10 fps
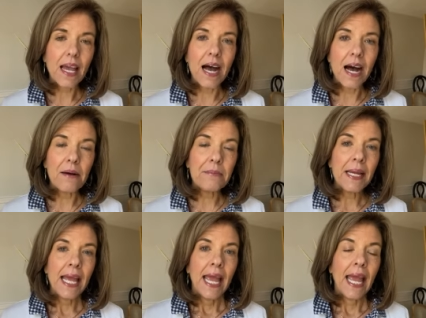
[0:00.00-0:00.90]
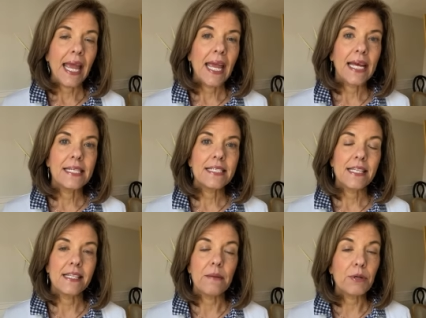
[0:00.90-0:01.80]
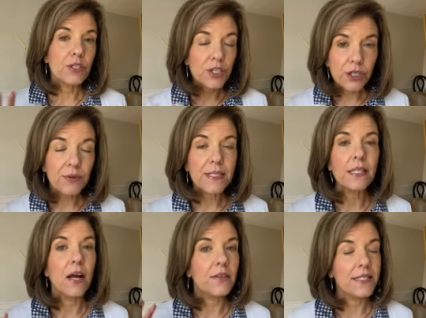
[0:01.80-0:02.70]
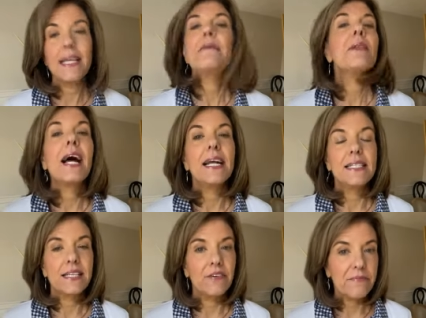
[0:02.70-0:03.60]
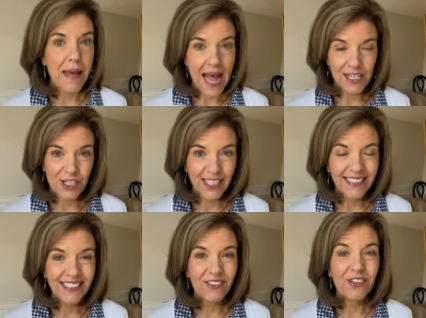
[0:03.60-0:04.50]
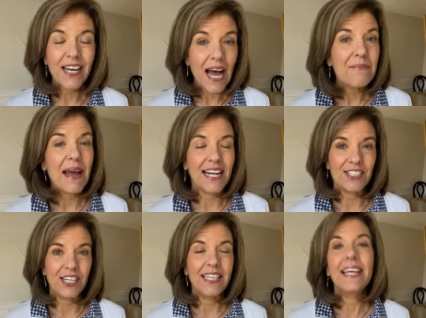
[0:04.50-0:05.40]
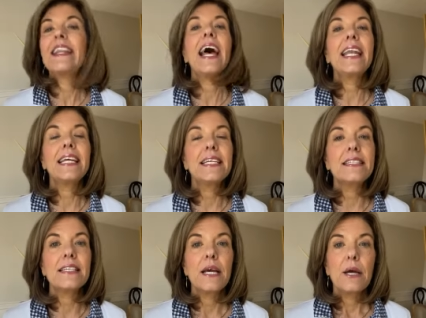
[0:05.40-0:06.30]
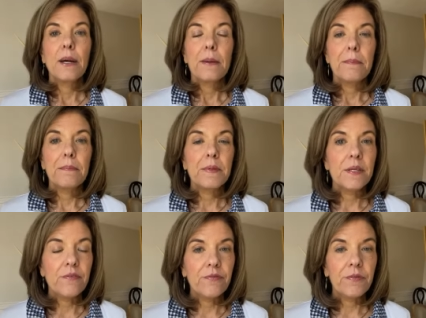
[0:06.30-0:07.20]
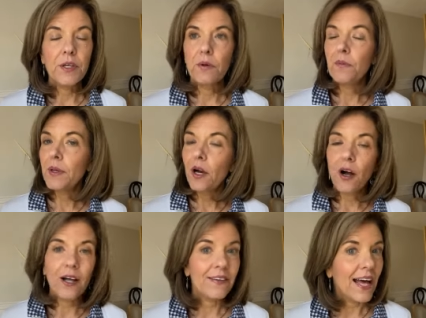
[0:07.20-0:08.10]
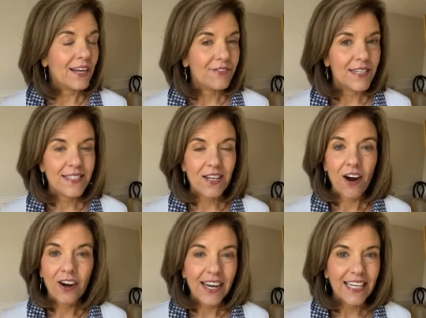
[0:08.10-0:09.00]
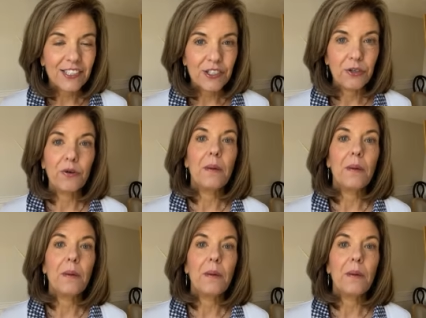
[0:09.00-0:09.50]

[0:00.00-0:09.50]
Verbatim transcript: Um, and number two is along the same lines of matching or not matching, and that is, you know, we all, a lot of us our age grew